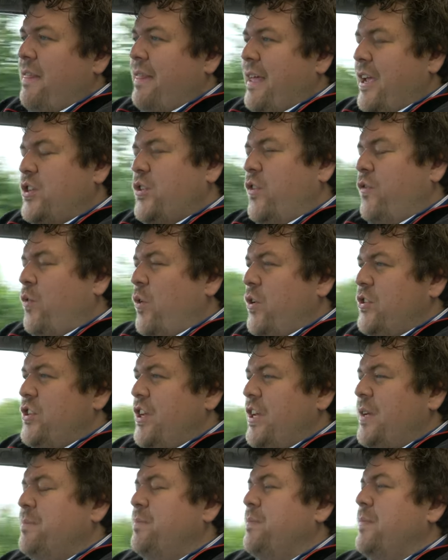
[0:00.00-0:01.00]
Thanks all for
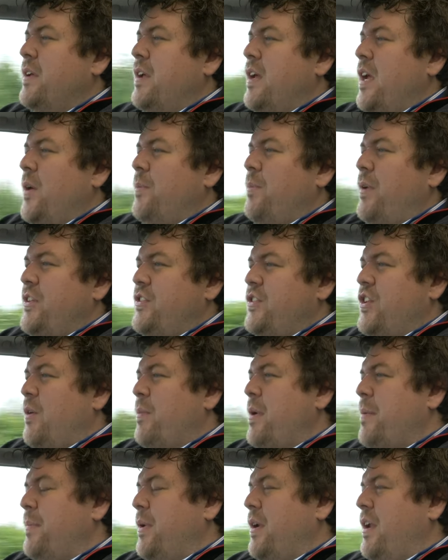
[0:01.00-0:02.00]
watching please
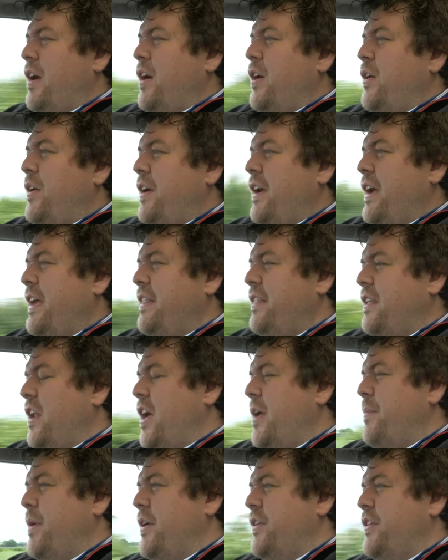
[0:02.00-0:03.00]
comment below, hit the
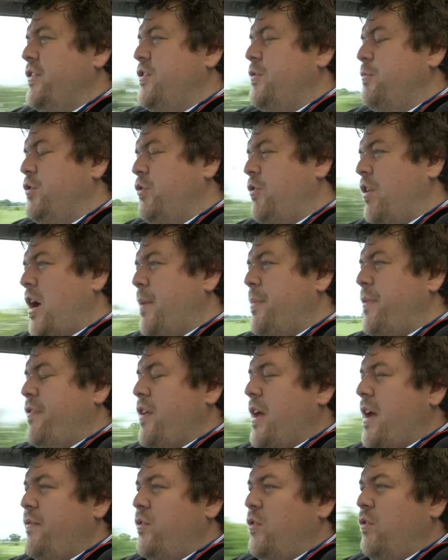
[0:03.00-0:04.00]
like button and subscribe if
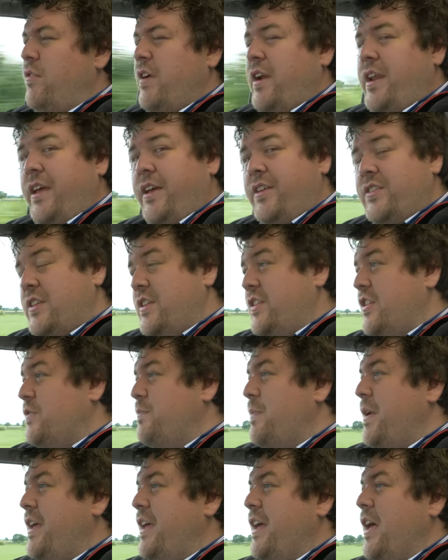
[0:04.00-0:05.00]
you haven't already because it does
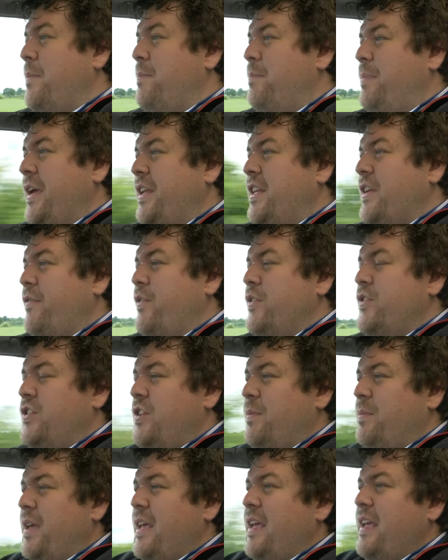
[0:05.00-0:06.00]
make a big difference
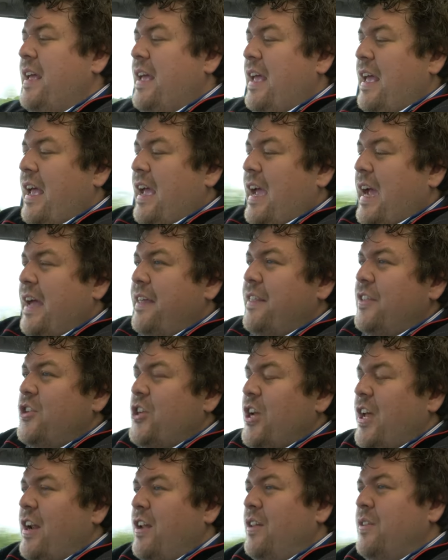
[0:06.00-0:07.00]
to me and the
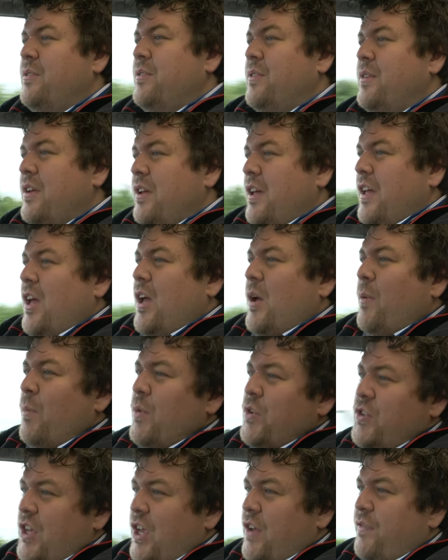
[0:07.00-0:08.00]
channel. And
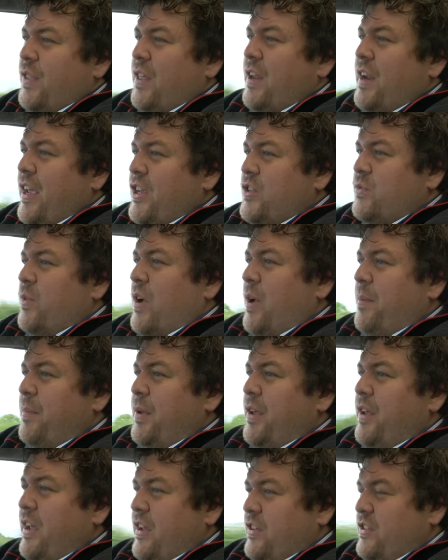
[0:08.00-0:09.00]
we'll see you for the next one
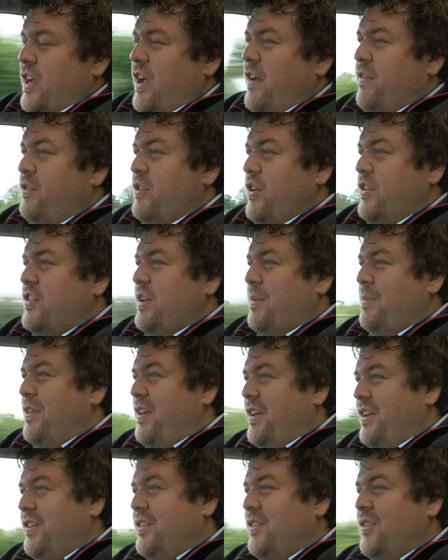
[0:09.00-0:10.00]
because I've got
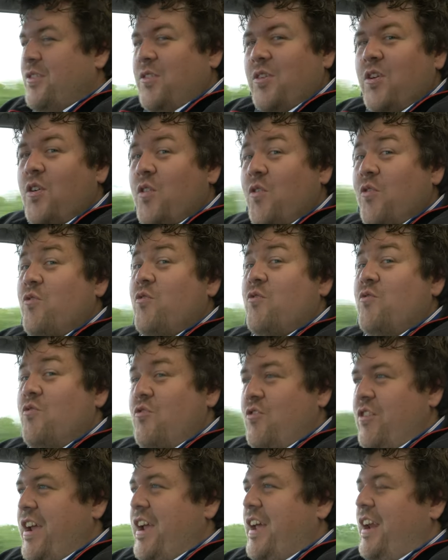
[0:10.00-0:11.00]
something
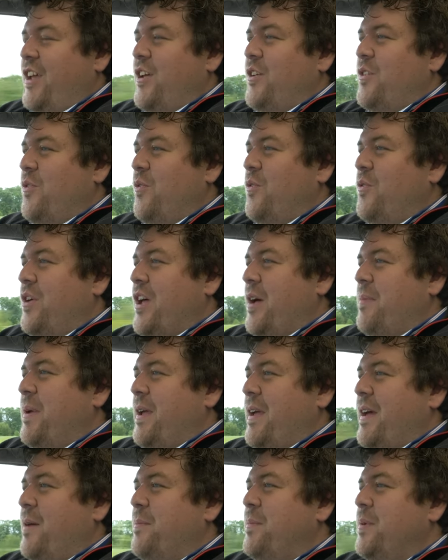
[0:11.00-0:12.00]
really cool
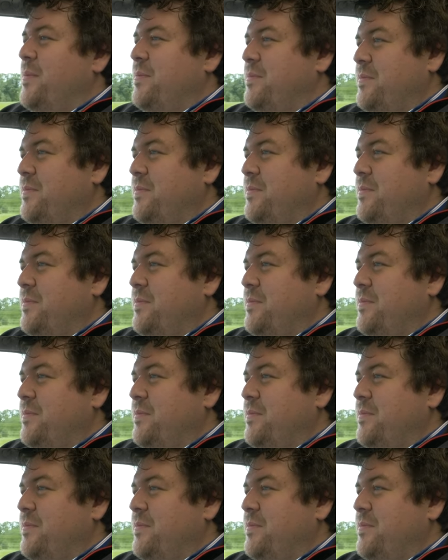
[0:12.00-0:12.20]
coming up.